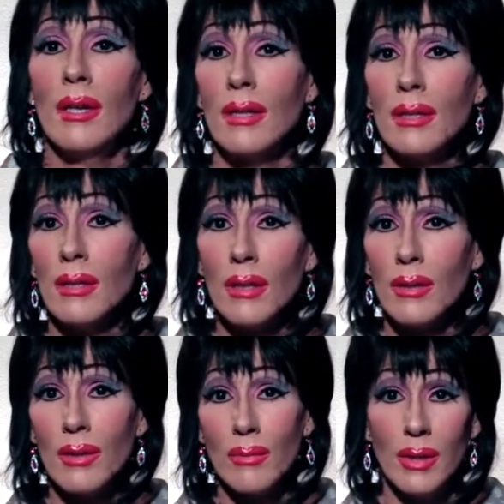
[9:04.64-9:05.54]
conducted
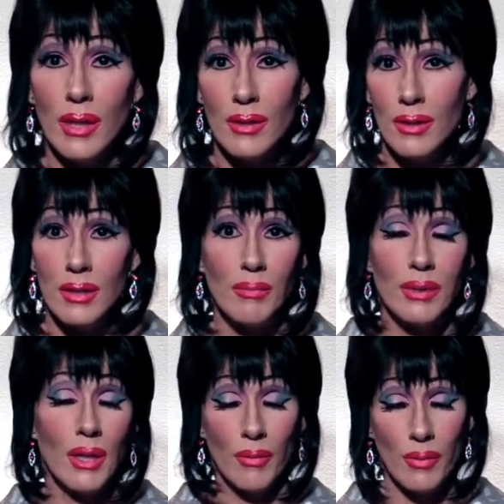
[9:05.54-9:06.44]
the
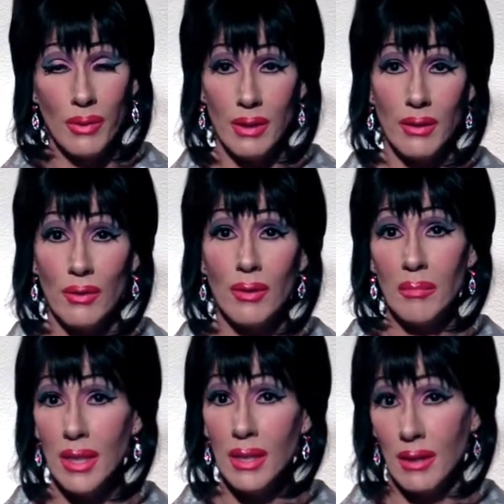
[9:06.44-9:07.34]
relationships that weren't in her
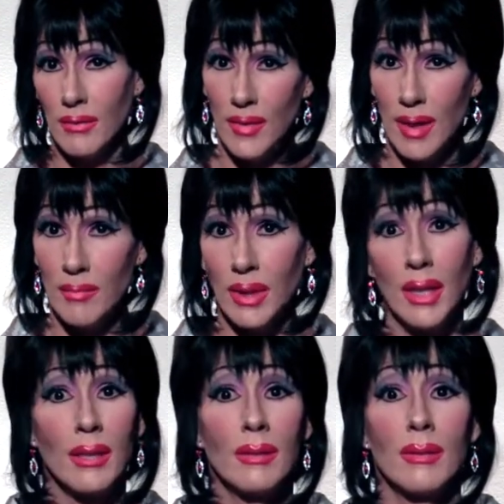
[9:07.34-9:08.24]
immediate
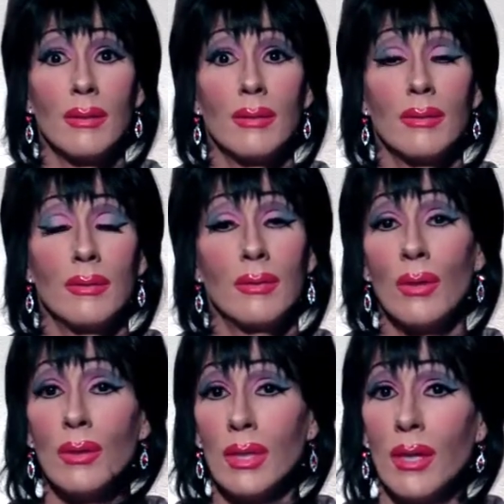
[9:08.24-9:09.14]
family
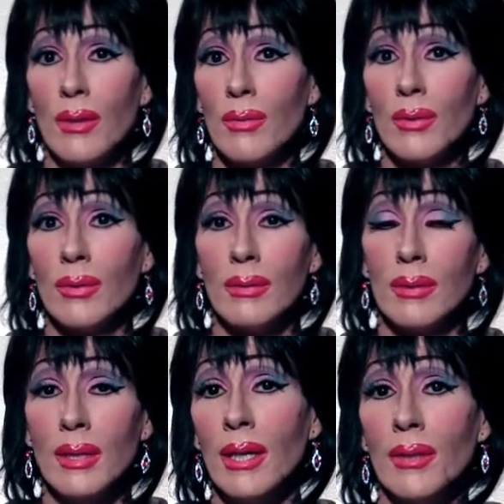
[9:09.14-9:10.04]
solely through
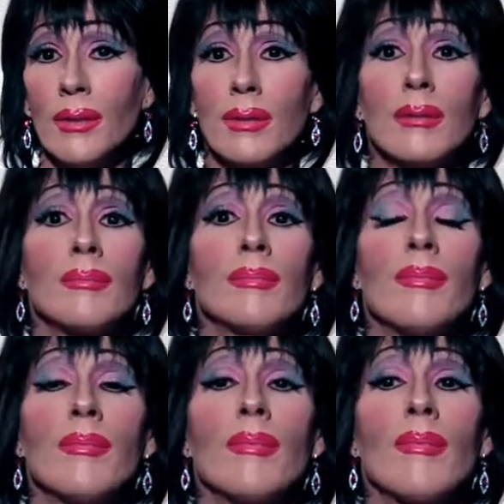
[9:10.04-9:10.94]
letters.
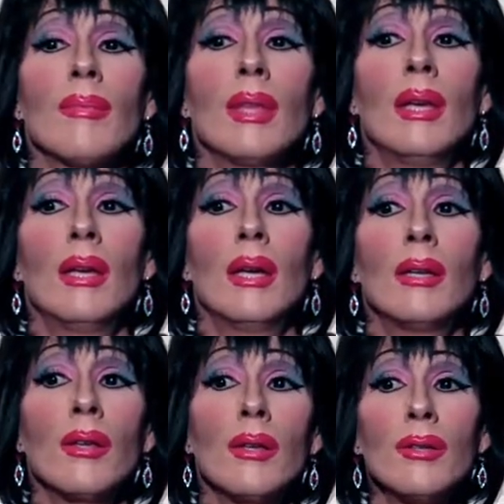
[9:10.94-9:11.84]

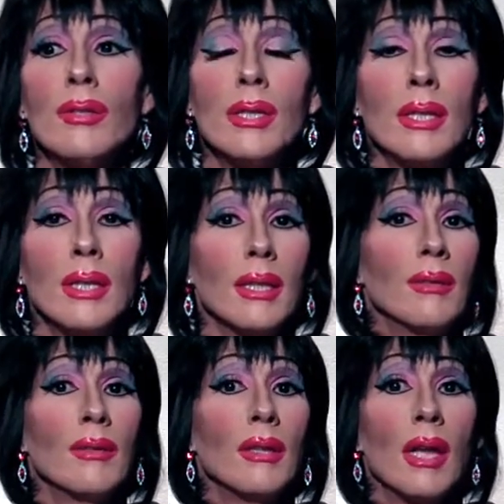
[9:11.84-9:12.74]
And although she didn't
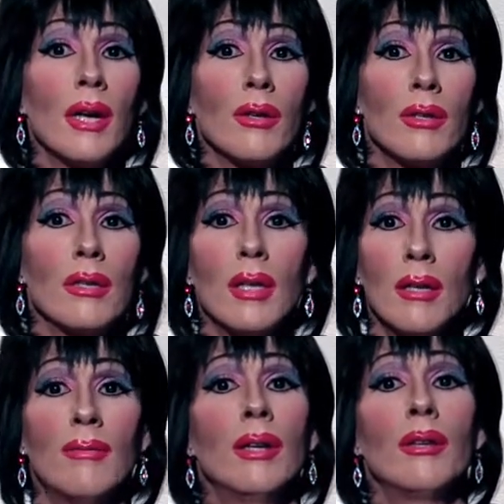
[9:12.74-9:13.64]
live a large
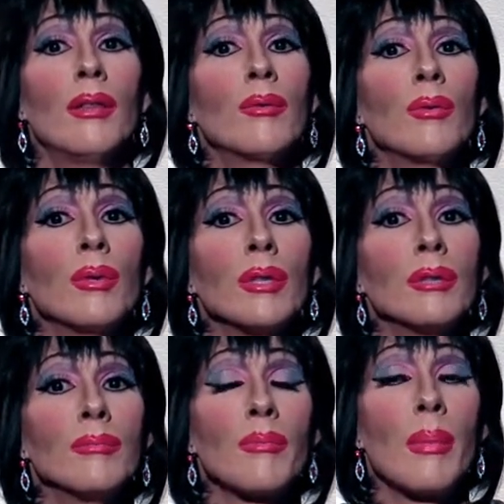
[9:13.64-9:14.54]
life out in the
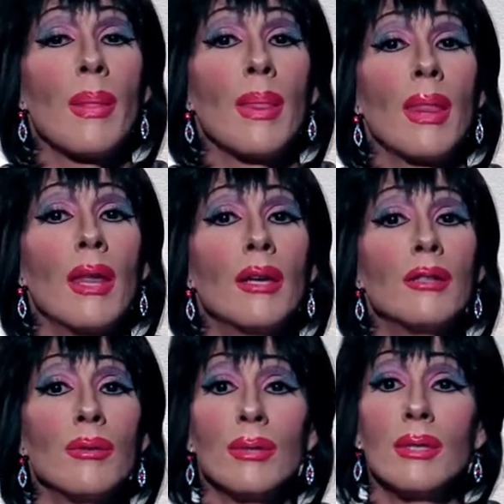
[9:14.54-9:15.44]
world,
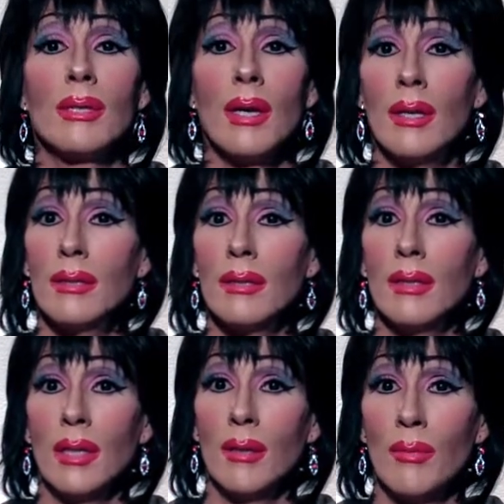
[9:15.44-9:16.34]
she was
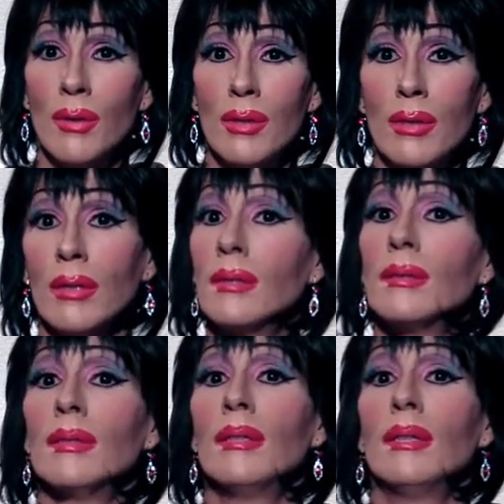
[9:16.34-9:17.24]
intensely
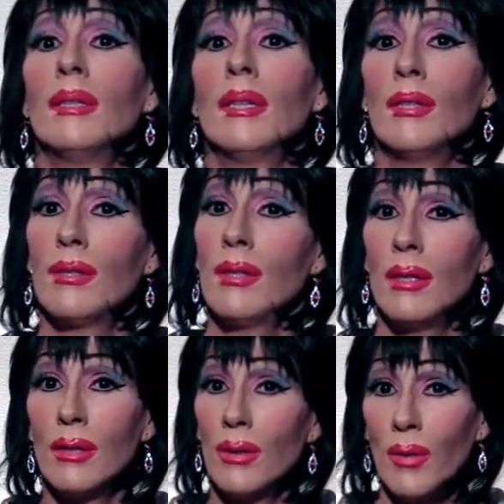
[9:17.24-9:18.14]
emotional, and she
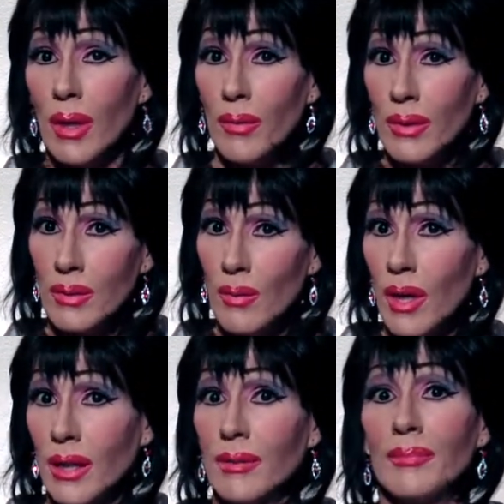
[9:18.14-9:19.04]
knew what was
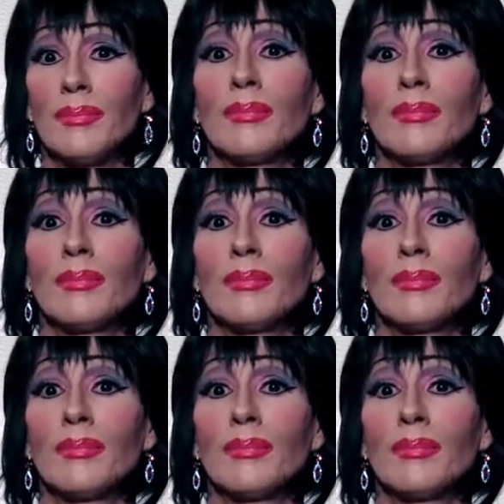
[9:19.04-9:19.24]
what.